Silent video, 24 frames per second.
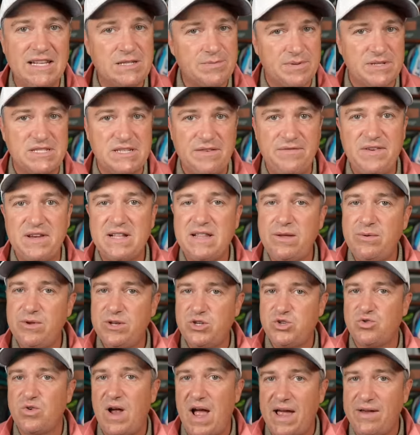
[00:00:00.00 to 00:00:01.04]
And specifically
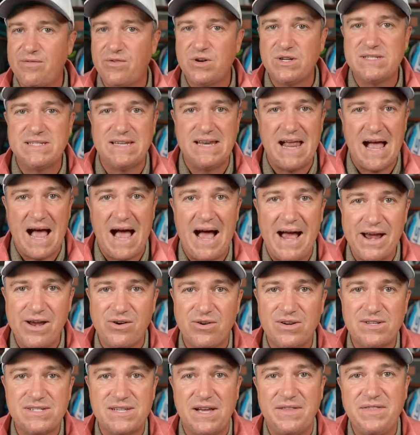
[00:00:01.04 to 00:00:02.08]
with drivers and
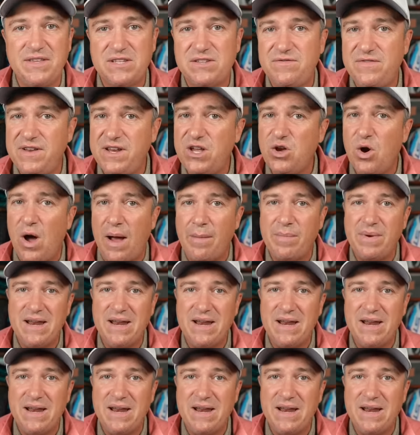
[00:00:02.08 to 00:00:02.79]
irons on this video, I'm